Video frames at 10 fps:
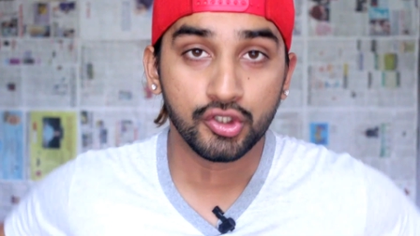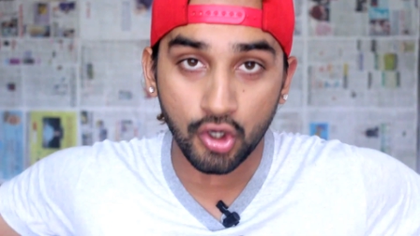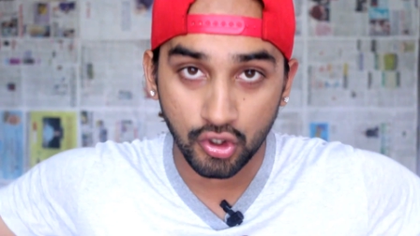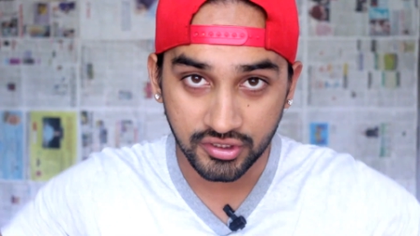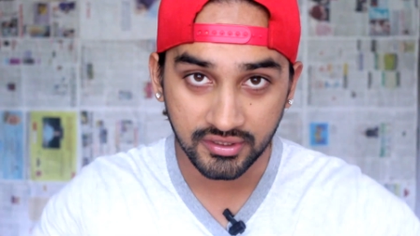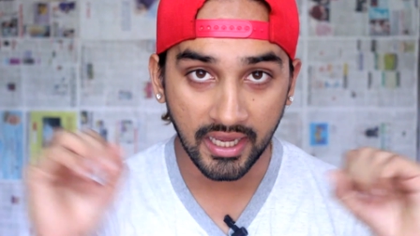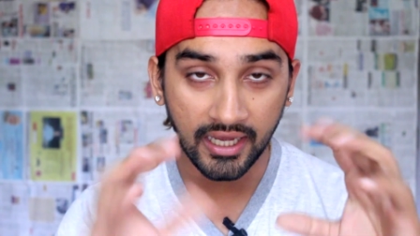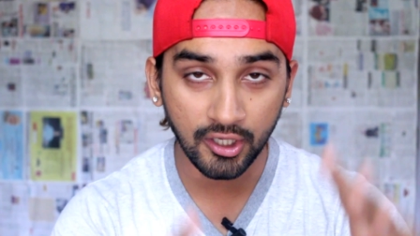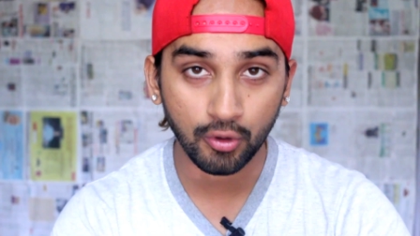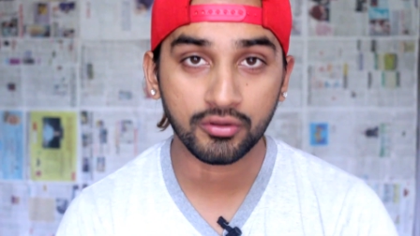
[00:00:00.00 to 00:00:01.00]
So
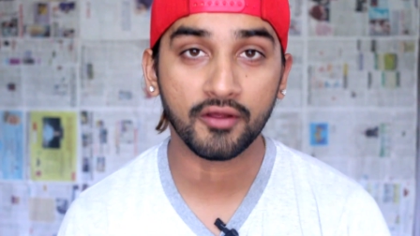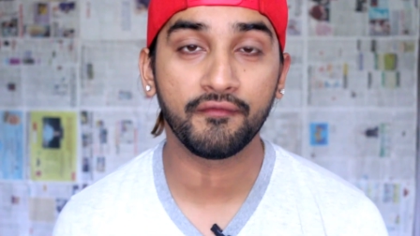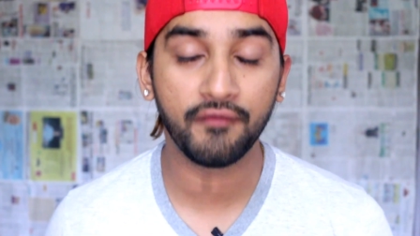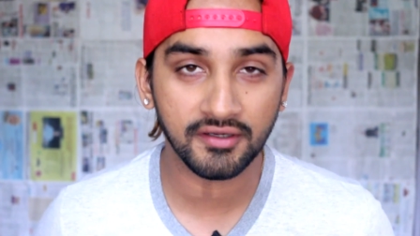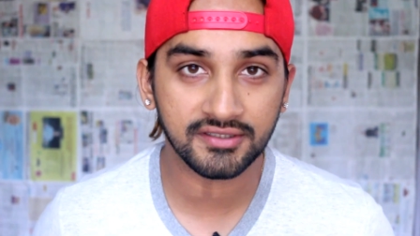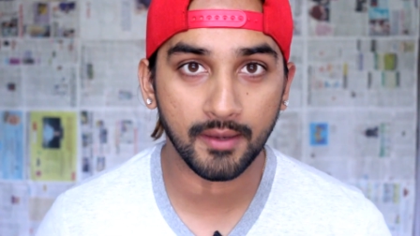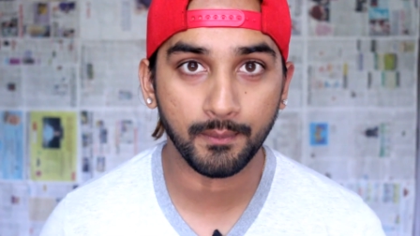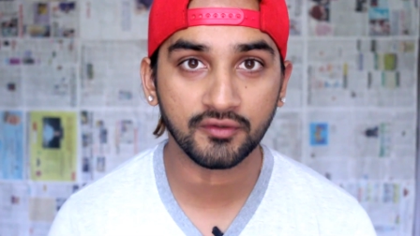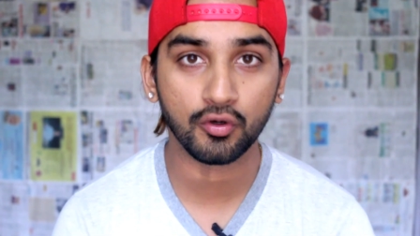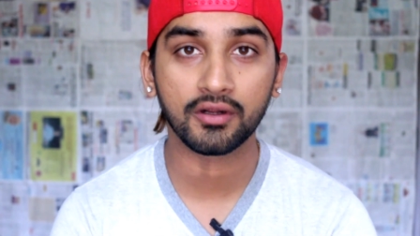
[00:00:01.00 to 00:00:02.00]
stay tuned. The first
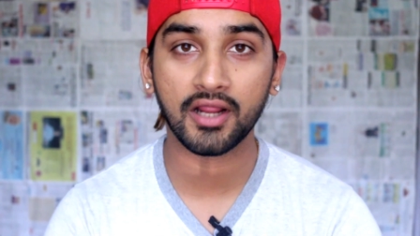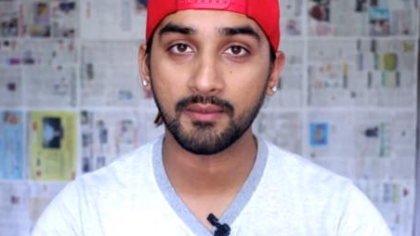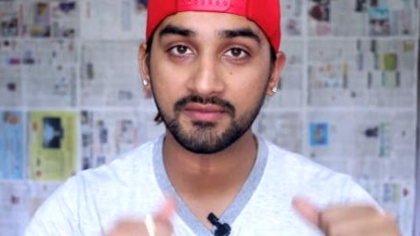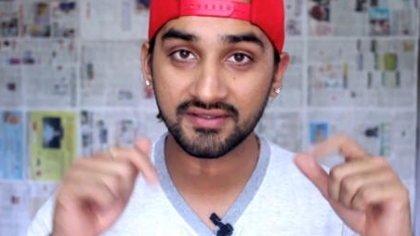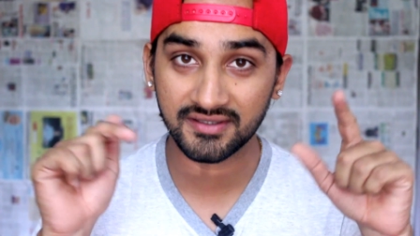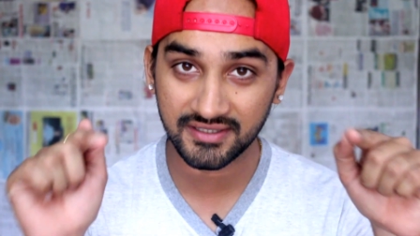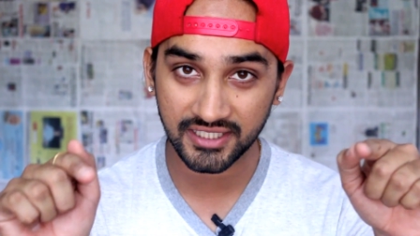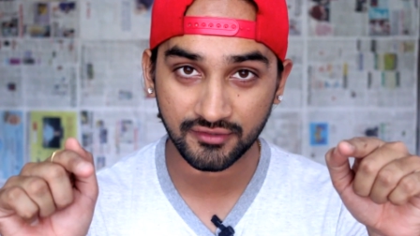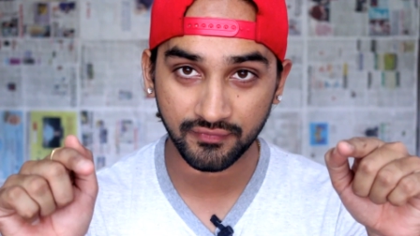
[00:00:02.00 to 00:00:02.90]
episode comes this